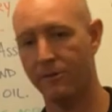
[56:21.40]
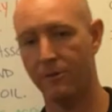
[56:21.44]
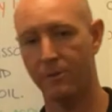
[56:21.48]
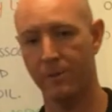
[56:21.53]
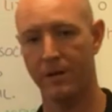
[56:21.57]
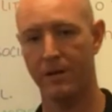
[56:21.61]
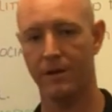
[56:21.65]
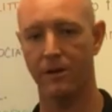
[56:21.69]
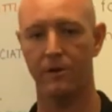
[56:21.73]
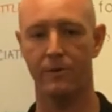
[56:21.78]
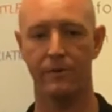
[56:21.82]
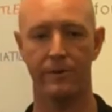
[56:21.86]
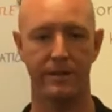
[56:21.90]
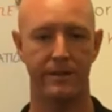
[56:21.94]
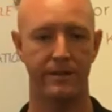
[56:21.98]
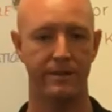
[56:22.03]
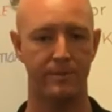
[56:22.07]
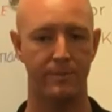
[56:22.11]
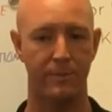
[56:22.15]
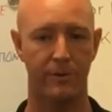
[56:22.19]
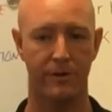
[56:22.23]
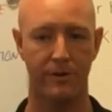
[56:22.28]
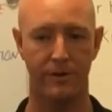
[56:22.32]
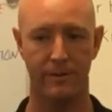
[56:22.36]
everybody go read
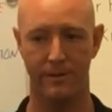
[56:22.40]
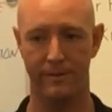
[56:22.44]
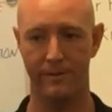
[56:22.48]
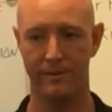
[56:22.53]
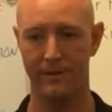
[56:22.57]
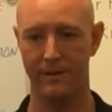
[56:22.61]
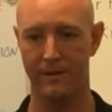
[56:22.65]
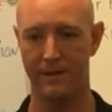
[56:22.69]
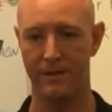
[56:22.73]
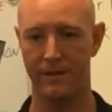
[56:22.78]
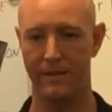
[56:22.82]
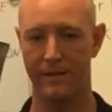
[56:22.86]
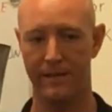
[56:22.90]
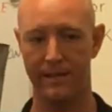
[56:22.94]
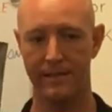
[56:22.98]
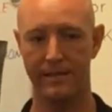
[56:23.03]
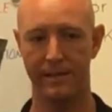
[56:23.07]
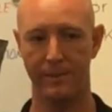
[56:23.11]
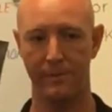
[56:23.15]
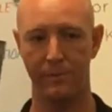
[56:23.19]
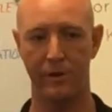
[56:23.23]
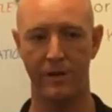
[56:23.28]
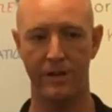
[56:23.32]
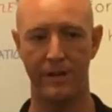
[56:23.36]
this book. This
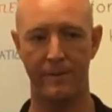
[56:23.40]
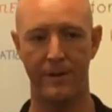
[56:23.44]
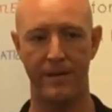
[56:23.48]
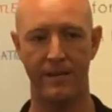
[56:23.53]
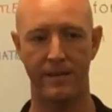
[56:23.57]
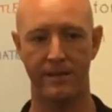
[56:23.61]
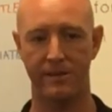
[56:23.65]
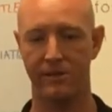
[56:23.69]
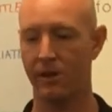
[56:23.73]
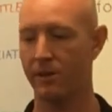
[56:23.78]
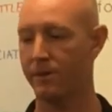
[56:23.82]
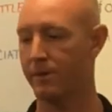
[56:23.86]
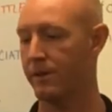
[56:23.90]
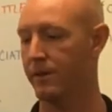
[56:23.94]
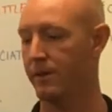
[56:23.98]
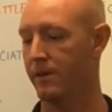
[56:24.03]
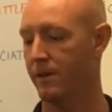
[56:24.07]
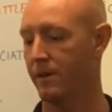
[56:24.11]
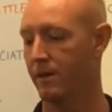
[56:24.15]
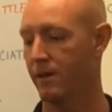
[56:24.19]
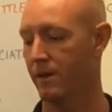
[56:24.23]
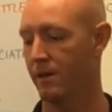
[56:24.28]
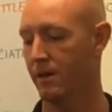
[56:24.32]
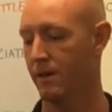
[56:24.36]
is a pretty amazing. It's called the
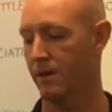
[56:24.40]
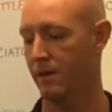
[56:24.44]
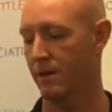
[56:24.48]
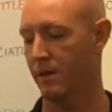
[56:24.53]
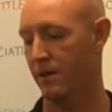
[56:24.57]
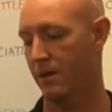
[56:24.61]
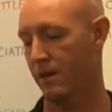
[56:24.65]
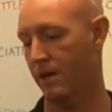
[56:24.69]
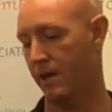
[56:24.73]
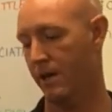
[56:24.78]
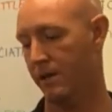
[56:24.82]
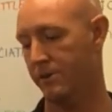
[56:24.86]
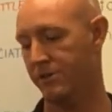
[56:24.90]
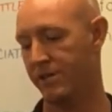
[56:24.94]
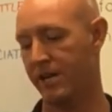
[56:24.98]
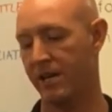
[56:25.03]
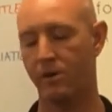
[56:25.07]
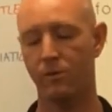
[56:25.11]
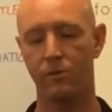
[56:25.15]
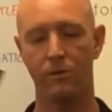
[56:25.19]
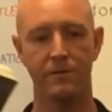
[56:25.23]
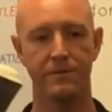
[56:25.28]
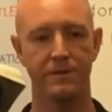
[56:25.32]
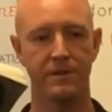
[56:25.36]
author? Uh,
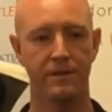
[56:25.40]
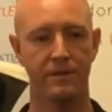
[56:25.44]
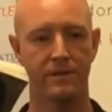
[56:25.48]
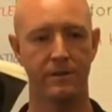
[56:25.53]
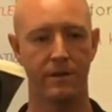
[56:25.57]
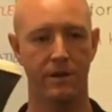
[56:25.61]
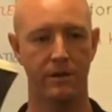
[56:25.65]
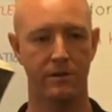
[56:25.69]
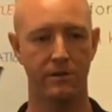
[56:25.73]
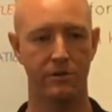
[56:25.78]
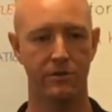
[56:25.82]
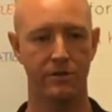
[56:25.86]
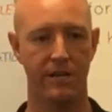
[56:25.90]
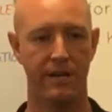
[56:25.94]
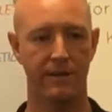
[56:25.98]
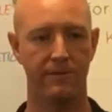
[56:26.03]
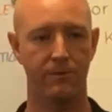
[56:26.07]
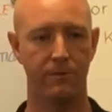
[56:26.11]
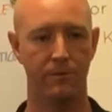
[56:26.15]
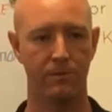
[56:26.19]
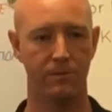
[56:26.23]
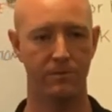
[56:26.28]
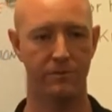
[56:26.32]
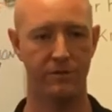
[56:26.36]
Jack Wolfson, Dr.
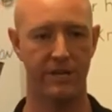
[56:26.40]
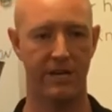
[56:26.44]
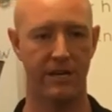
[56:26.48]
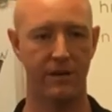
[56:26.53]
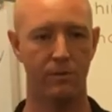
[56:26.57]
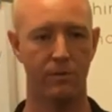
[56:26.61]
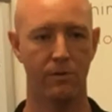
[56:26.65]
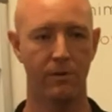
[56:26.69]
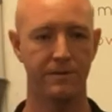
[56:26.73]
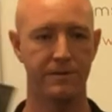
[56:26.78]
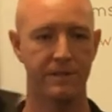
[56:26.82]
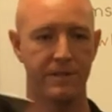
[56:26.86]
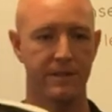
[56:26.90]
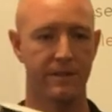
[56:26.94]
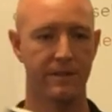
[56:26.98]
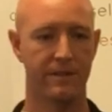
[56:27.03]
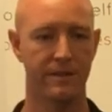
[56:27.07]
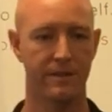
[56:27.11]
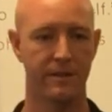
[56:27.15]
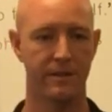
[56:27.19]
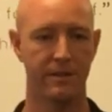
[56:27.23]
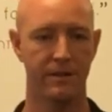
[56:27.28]
Jack Jack Wolfson.